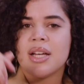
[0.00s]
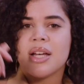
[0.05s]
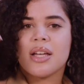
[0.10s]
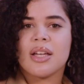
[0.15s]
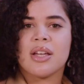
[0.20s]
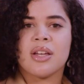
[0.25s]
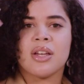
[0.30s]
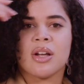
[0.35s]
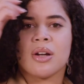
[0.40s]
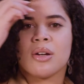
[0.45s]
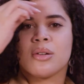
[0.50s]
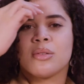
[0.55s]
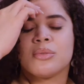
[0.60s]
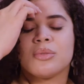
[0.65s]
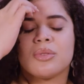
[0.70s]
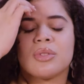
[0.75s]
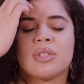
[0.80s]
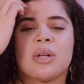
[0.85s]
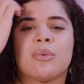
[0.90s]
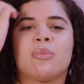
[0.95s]

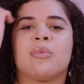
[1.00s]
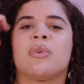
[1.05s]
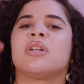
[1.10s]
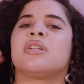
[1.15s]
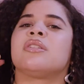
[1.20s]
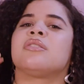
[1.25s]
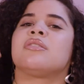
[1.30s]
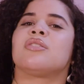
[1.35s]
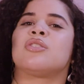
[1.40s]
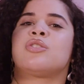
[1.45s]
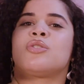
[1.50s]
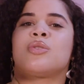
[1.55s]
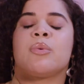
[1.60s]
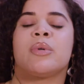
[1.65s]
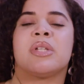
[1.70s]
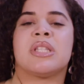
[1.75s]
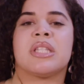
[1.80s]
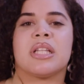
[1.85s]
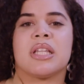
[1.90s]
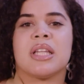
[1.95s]
There's
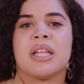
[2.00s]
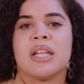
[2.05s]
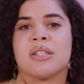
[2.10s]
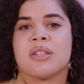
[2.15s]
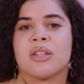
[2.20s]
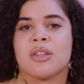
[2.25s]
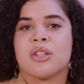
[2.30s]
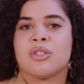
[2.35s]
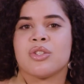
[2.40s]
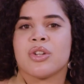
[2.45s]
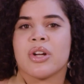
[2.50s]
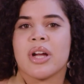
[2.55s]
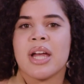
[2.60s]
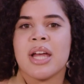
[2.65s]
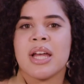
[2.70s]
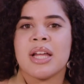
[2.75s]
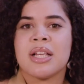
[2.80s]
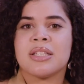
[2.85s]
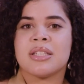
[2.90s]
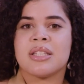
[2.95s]
always delays on the
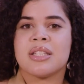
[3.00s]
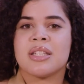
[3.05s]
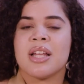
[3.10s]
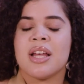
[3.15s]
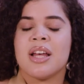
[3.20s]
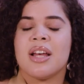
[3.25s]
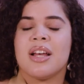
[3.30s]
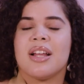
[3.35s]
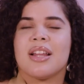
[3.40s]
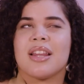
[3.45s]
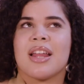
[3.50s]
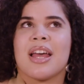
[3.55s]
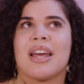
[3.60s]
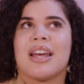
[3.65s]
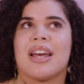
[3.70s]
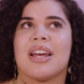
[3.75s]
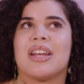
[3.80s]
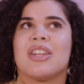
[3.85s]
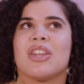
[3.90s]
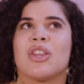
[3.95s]
trains.
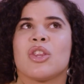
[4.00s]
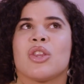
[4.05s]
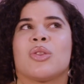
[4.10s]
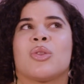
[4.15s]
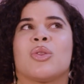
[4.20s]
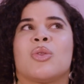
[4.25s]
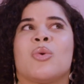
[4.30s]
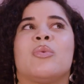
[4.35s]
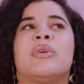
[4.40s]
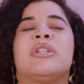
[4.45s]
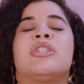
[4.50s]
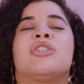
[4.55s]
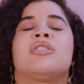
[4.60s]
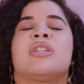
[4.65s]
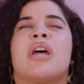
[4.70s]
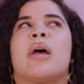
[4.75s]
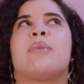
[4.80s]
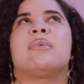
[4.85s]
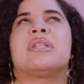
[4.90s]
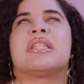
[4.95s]
Like the
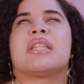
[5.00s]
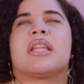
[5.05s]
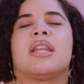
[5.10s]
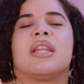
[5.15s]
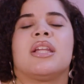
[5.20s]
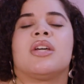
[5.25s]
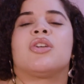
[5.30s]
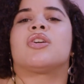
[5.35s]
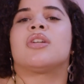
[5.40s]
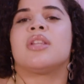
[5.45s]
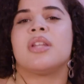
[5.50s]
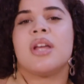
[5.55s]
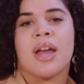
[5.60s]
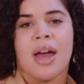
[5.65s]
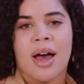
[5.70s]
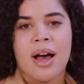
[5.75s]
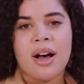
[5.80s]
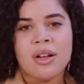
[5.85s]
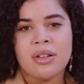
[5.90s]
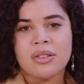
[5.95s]
wintertime is literally
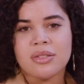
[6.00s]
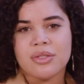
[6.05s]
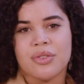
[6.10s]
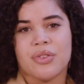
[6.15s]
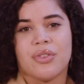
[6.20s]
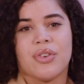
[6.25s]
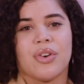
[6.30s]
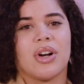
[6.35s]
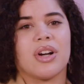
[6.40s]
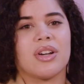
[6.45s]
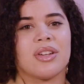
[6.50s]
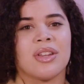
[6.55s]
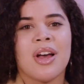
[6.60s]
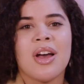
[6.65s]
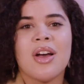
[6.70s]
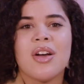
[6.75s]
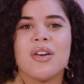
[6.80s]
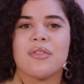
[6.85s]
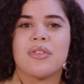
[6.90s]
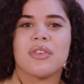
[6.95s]
hell
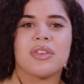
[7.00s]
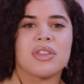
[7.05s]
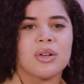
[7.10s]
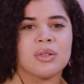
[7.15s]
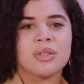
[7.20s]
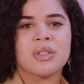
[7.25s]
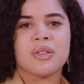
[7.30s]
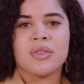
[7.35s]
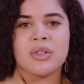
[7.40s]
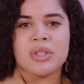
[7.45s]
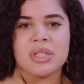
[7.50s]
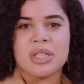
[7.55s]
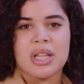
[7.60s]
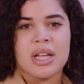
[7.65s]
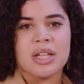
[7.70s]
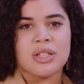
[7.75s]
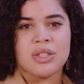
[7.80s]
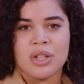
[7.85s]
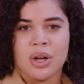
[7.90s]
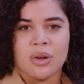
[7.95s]
for those of us
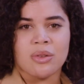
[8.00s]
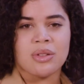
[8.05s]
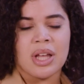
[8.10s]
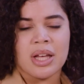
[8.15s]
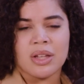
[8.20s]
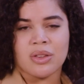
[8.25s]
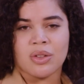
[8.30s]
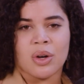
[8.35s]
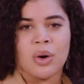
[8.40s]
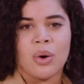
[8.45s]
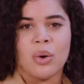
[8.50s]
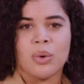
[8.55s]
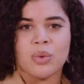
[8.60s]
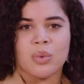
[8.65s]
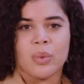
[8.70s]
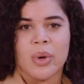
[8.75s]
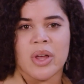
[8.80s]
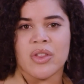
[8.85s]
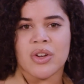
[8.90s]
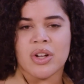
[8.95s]
that don't like the cold
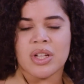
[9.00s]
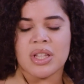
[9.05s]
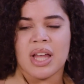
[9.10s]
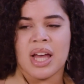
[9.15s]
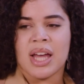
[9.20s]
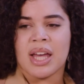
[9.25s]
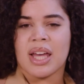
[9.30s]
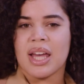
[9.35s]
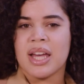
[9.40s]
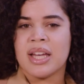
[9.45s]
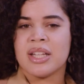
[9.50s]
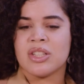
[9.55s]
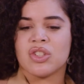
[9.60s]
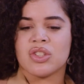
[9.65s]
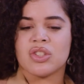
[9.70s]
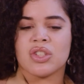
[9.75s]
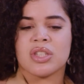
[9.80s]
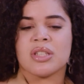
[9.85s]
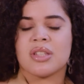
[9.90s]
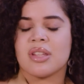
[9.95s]
weather. Like it
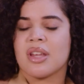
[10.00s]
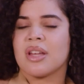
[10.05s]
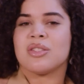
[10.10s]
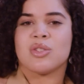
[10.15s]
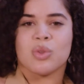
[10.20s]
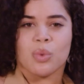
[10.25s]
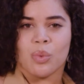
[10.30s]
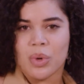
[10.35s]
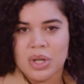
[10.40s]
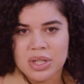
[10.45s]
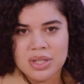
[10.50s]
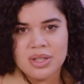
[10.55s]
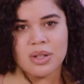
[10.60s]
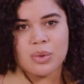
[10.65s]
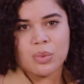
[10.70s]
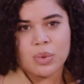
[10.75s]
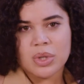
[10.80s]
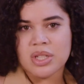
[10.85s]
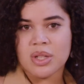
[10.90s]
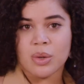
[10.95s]
just gets worse
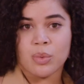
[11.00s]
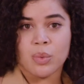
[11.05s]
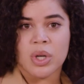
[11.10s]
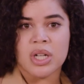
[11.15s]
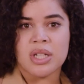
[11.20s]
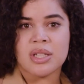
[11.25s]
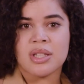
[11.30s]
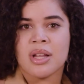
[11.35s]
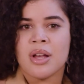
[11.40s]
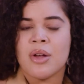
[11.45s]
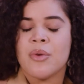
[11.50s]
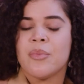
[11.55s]
and worse and worse.